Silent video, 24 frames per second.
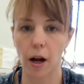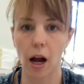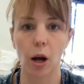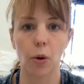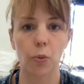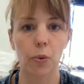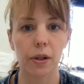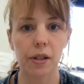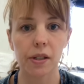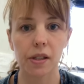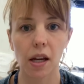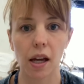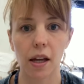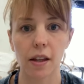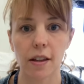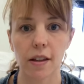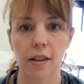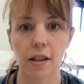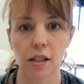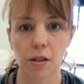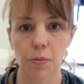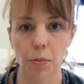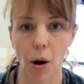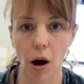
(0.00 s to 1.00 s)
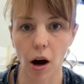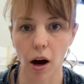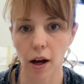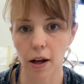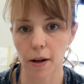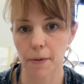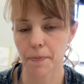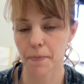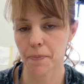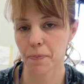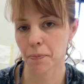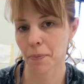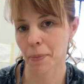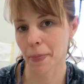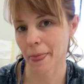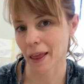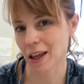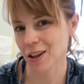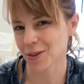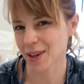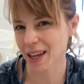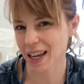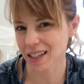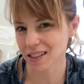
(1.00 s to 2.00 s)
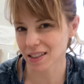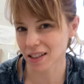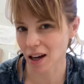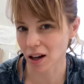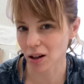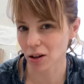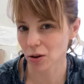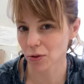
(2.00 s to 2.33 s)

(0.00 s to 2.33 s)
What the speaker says: I will say that this pot, you can't tell